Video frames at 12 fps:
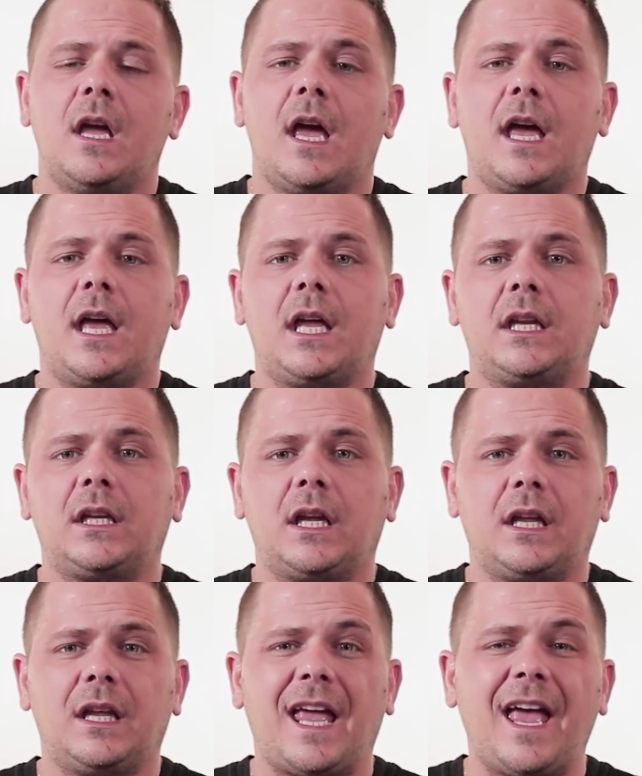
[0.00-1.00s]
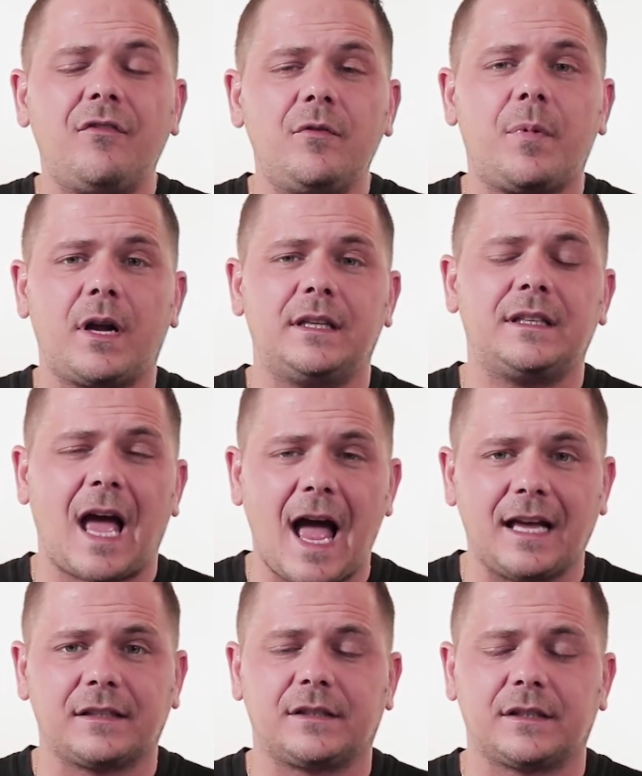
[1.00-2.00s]
And everybody
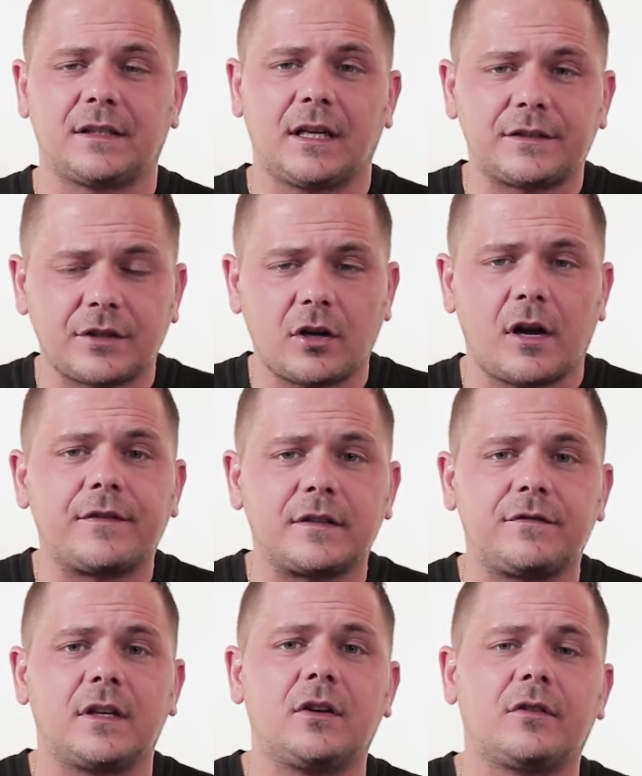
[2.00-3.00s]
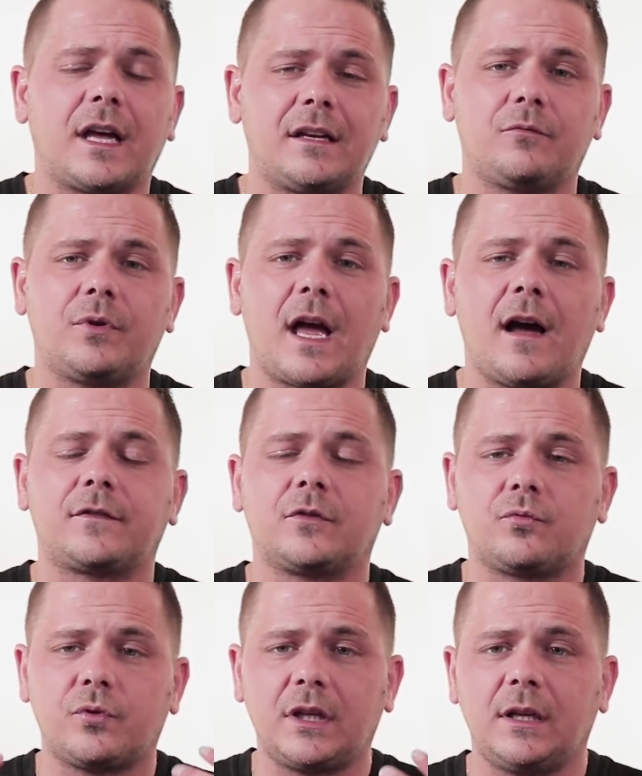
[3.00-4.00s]
has this, and I started off this video that we have to
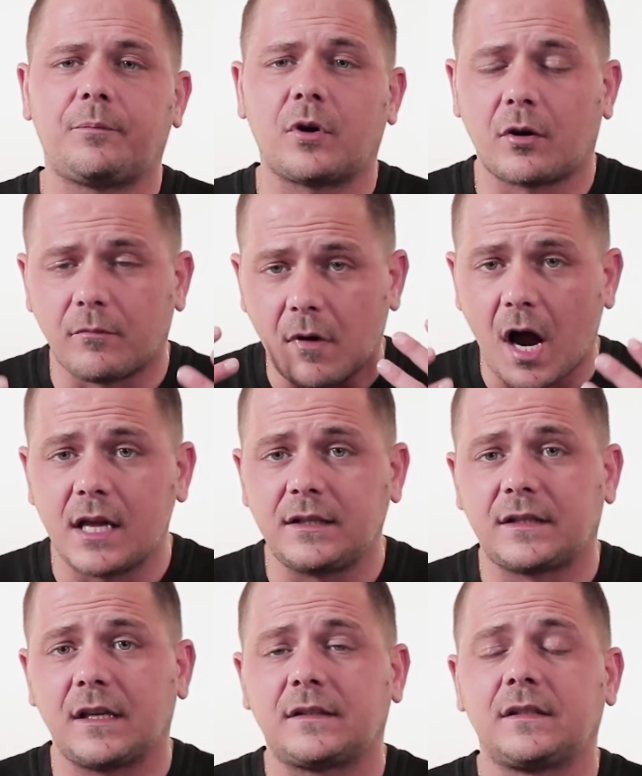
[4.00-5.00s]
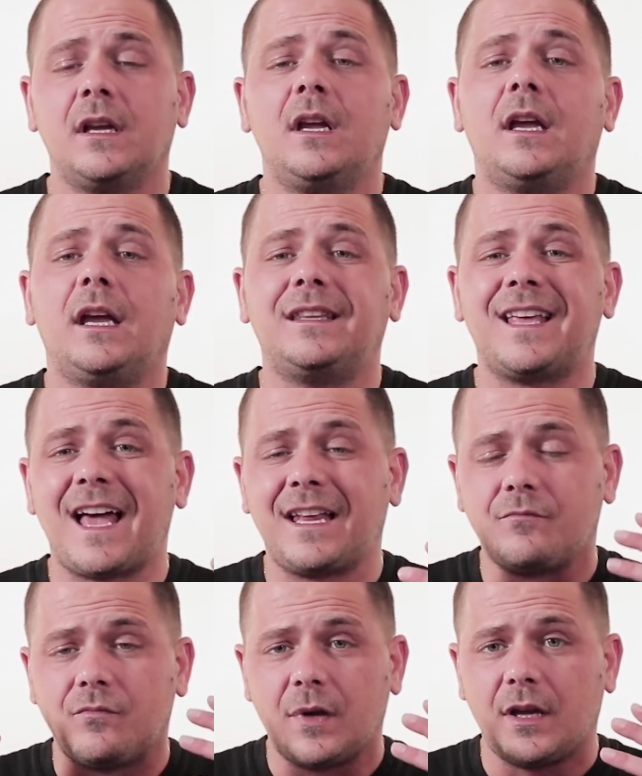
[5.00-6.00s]
really put our mindsets in
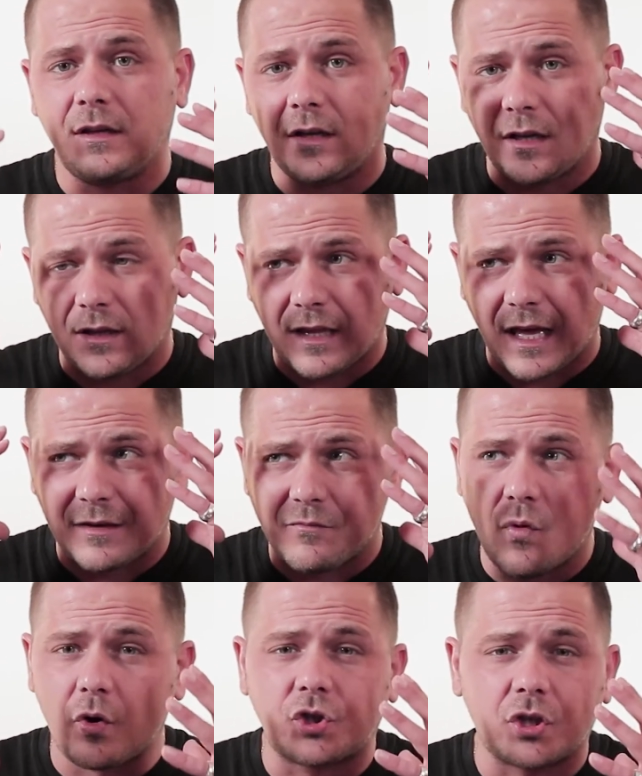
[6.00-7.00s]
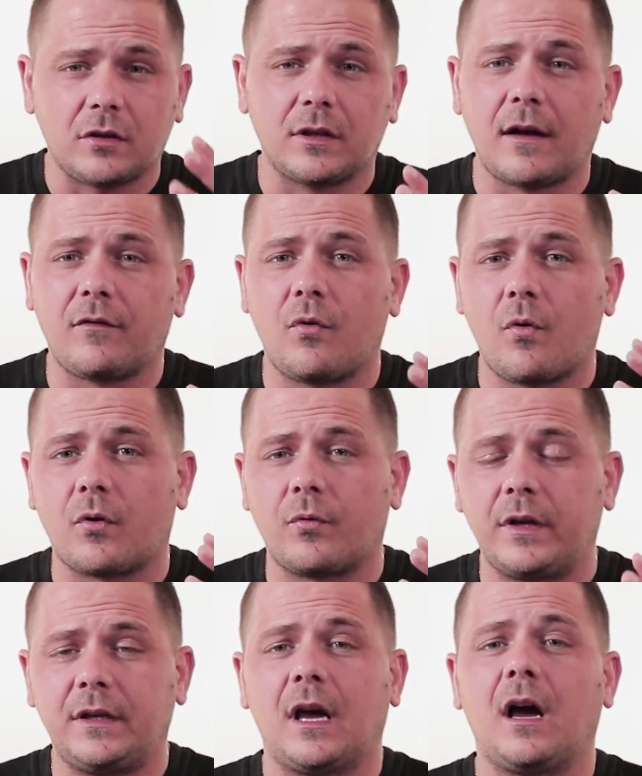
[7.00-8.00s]
that emotional level where
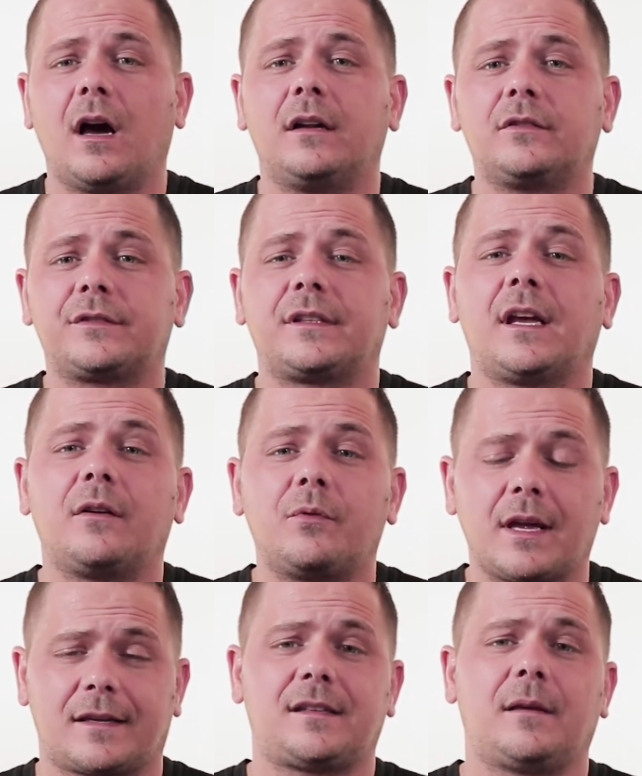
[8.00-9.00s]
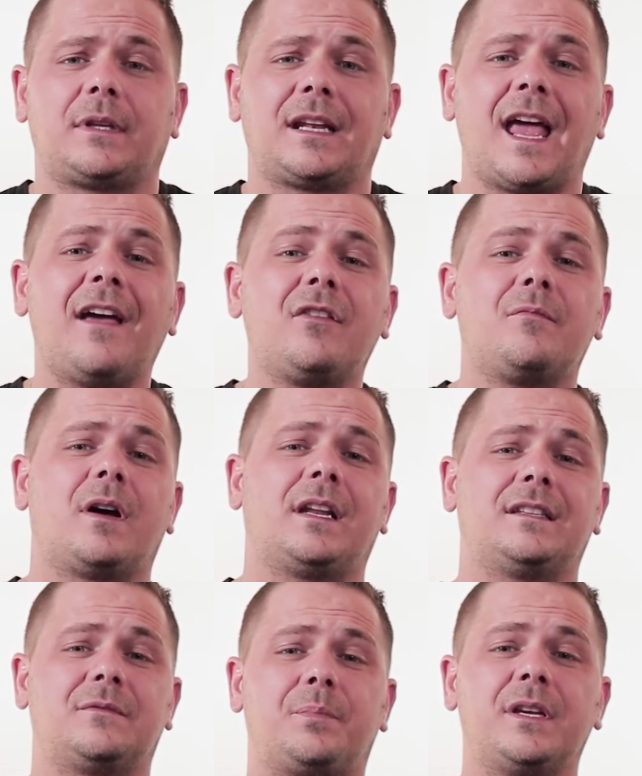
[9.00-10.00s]
we understand and we accept that
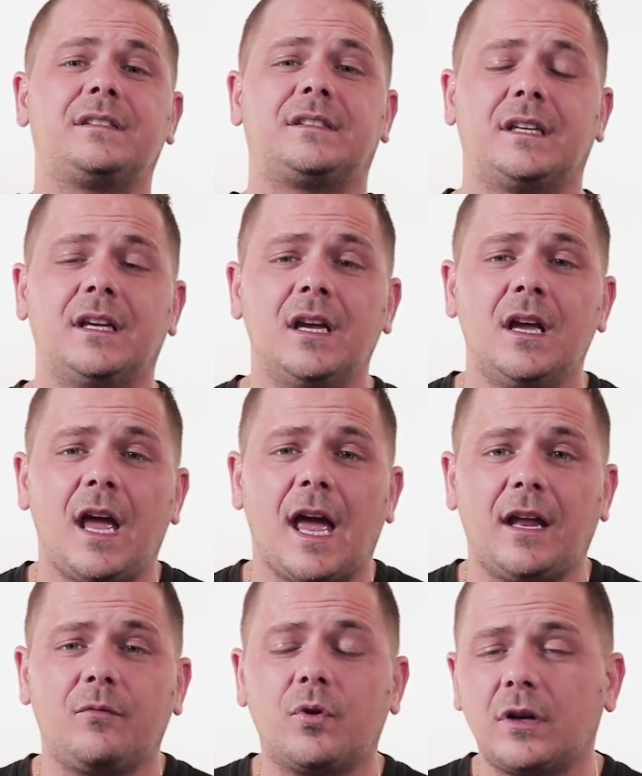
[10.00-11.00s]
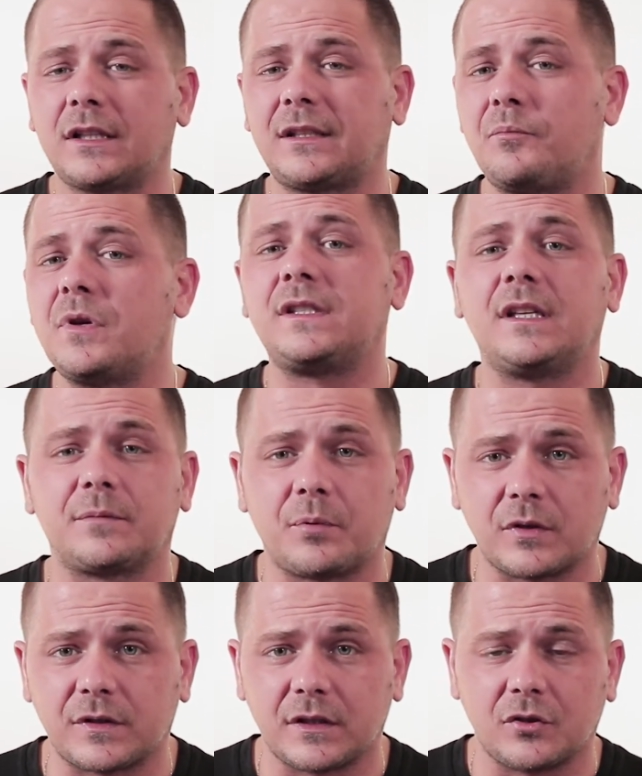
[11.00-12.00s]
everybody's busy. And we're not the busiest
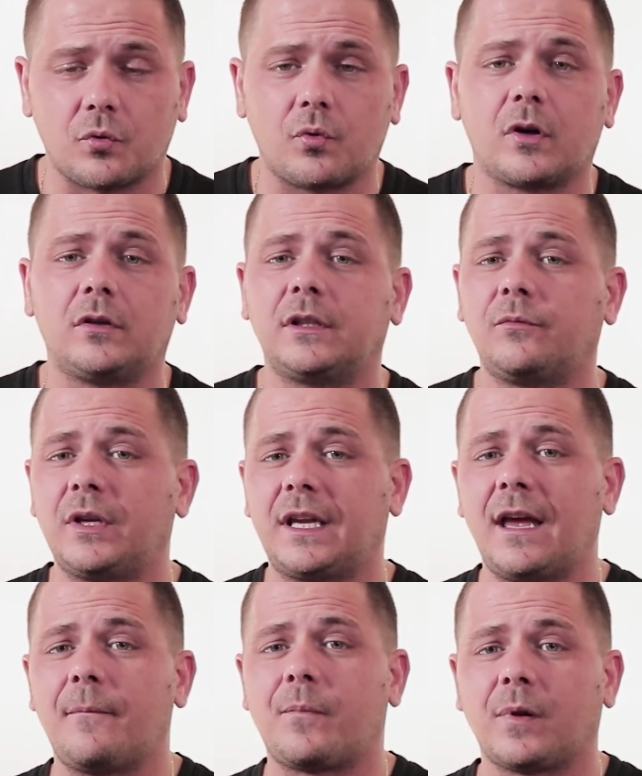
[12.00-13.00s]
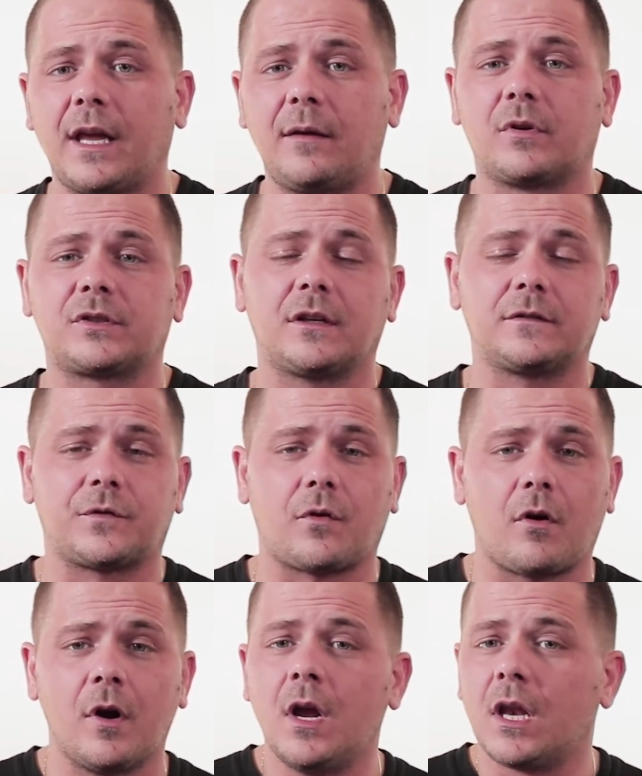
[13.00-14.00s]
person in the world, and we can't blame ourselves for
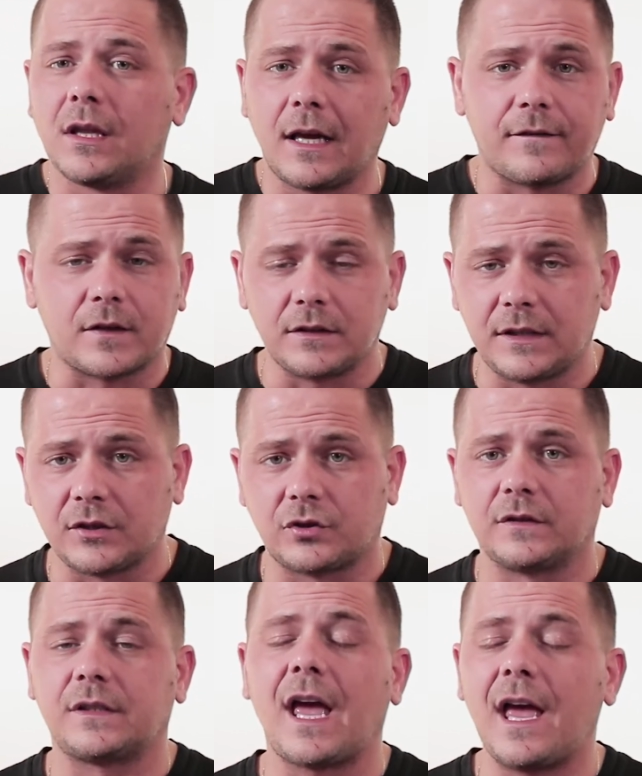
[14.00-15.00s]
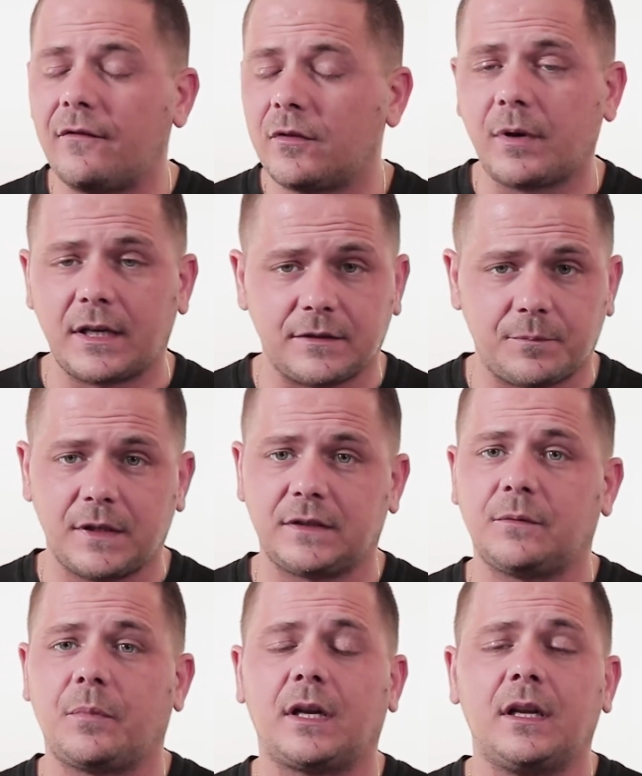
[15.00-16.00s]
our life conditions. Everybody's
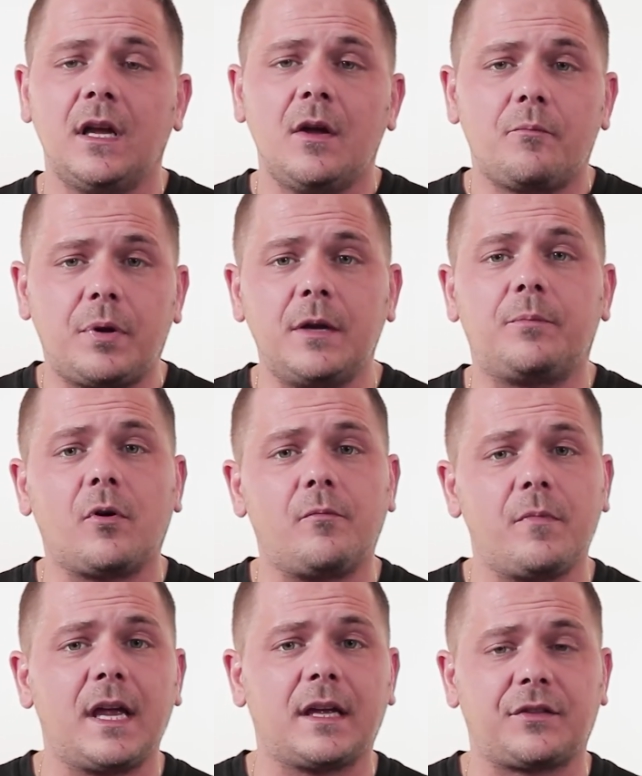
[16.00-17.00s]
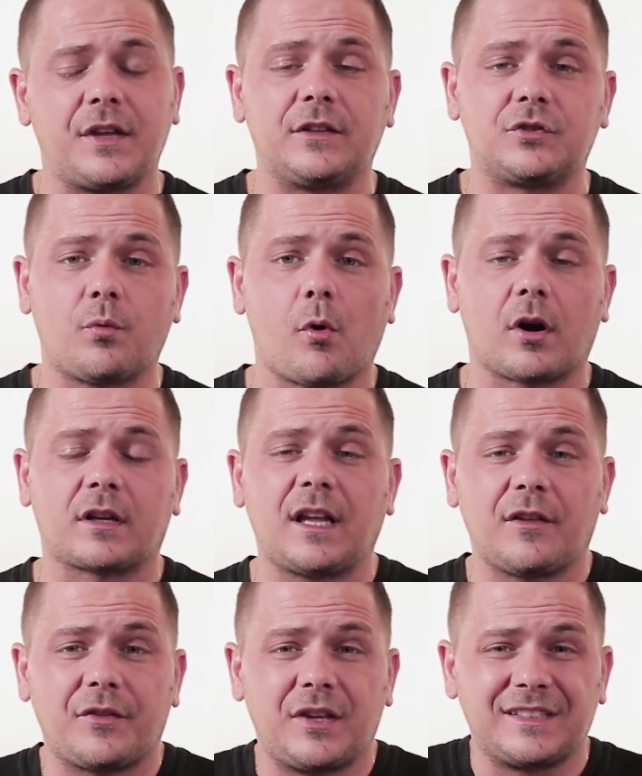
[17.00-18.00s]
busy, but people make things work.
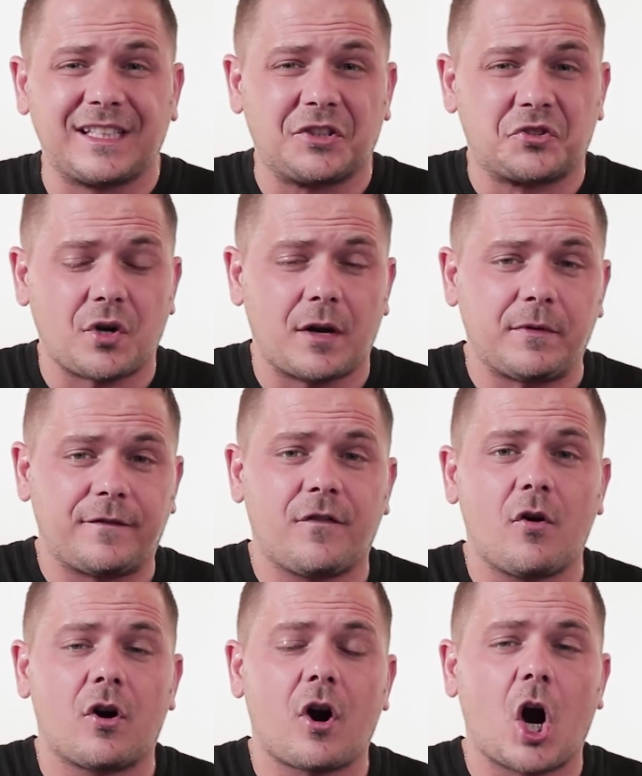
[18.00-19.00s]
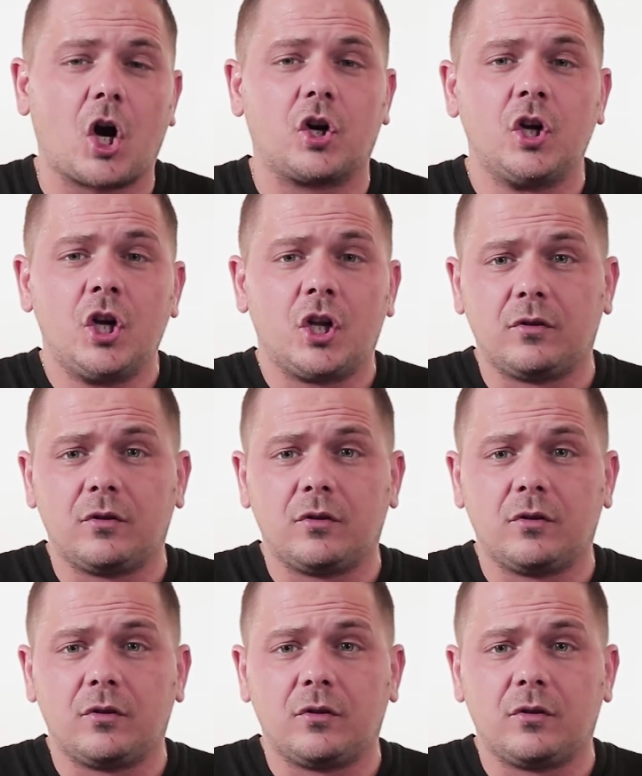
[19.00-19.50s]
Now, the things I described before are